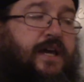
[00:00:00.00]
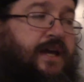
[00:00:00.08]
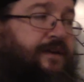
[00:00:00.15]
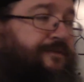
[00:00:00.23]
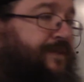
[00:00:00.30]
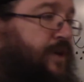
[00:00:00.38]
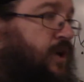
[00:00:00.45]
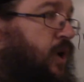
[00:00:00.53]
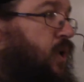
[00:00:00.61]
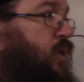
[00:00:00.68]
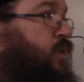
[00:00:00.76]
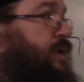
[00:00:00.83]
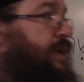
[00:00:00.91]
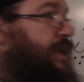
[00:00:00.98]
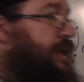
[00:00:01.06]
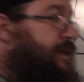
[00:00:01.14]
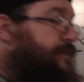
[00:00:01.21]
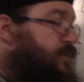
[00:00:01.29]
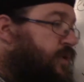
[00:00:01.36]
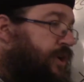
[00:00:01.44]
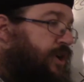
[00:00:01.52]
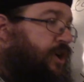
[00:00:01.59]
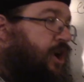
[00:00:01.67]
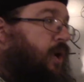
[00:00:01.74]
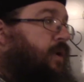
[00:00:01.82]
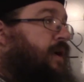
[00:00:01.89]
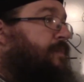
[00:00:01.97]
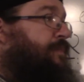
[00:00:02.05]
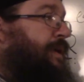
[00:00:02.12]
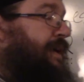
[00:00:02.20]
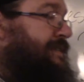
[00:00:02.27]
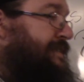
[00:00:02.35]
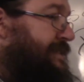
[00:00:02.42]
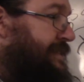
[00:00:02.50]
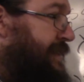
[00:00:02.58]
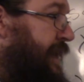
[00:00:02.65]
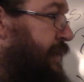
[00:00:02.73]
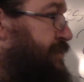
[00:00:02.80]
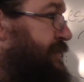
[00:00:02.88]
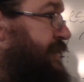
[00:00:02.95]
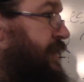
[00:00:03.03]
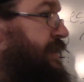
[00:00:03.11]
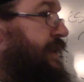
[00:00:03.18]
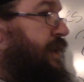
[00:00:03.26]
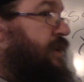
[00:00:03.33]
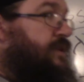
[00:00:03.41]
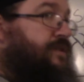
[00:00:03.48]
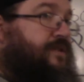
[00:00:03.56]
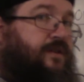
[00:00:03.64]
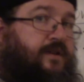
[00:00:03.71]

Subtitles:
if the Kohanim were to go up on steps on the altar,